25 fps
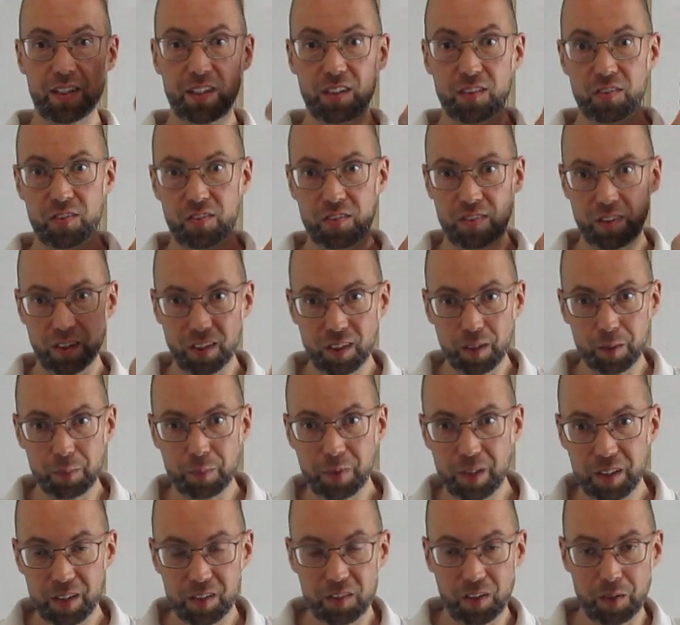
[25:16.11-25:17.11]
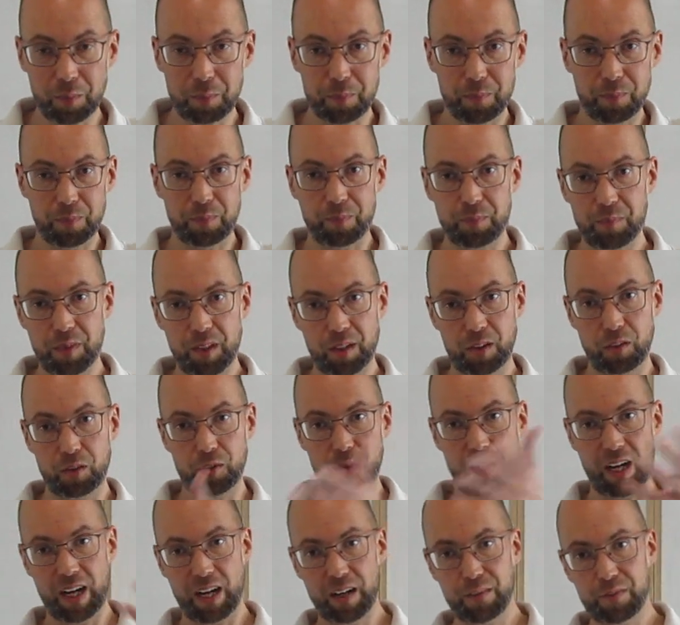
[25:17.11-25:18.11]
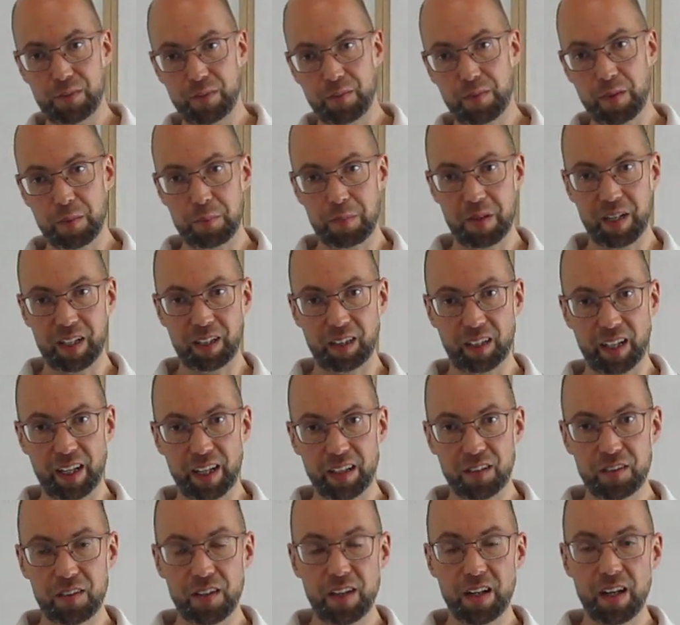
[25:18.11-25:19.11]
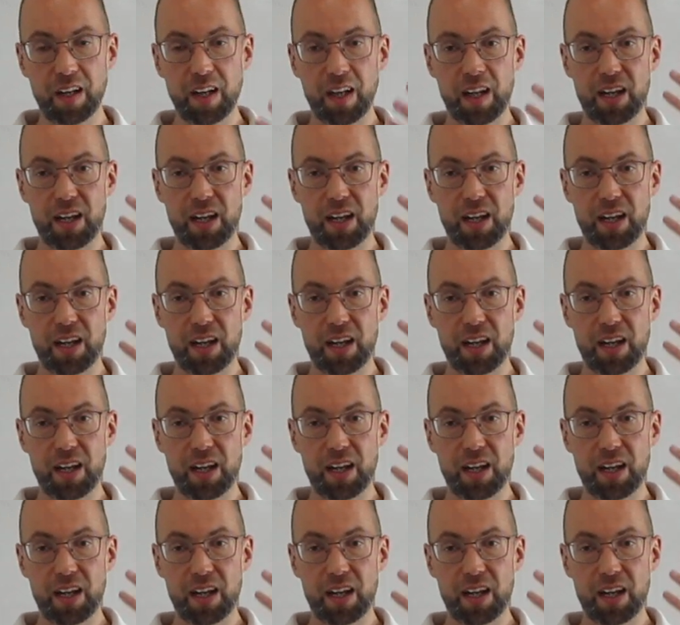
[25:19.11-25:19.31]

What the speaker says: is still the graph of the mainland